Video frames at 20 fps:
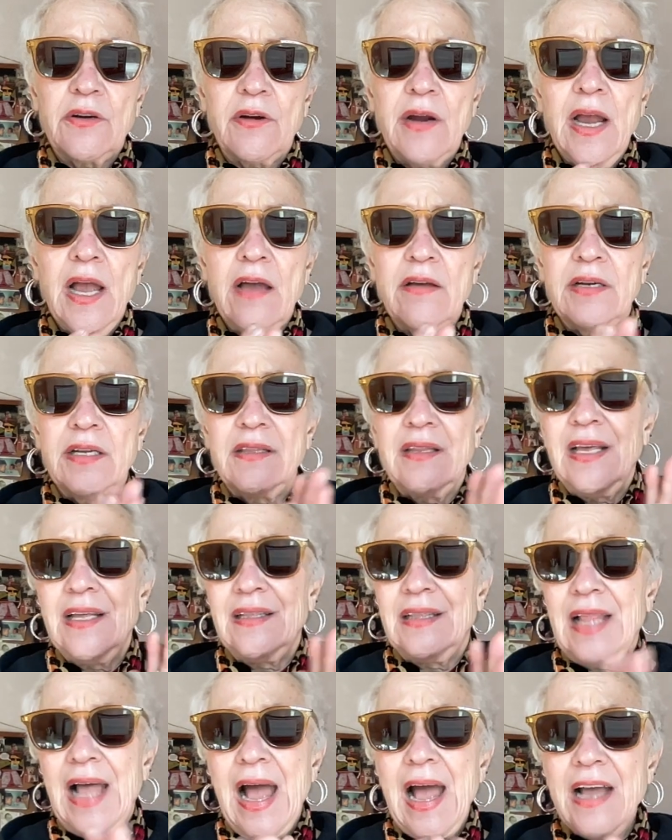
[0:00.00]
ground, and
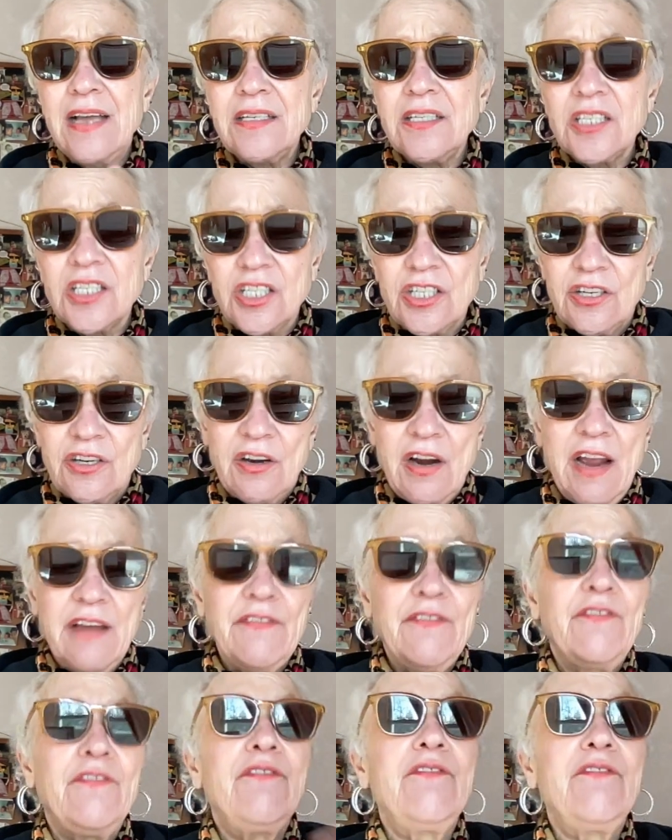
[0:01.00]
then last year I